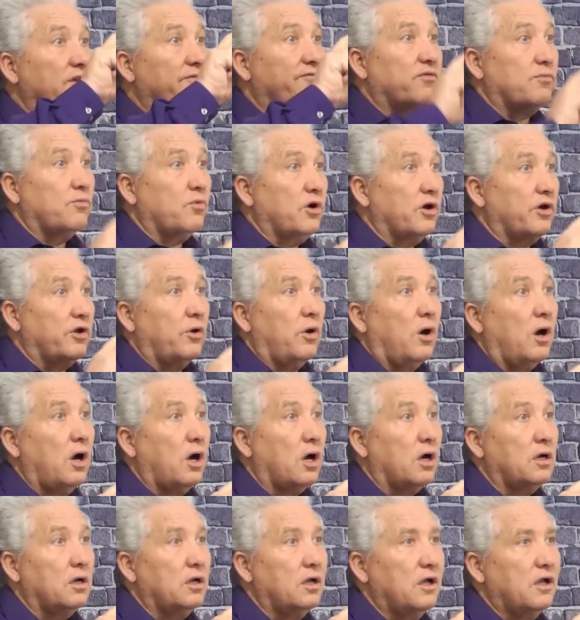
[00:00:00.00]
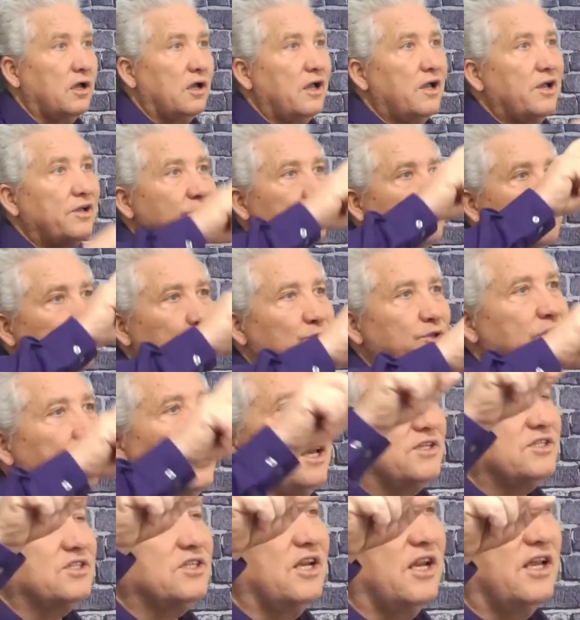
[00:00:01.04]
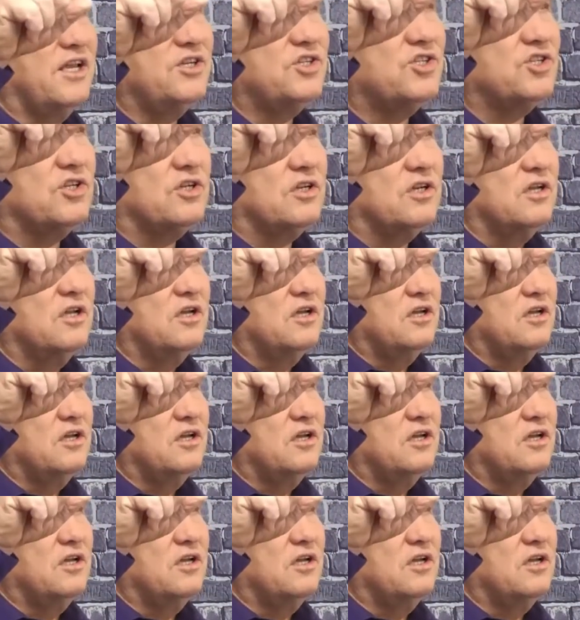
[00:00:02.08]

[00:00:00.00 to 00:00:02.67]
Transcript: get from where you are to the destination.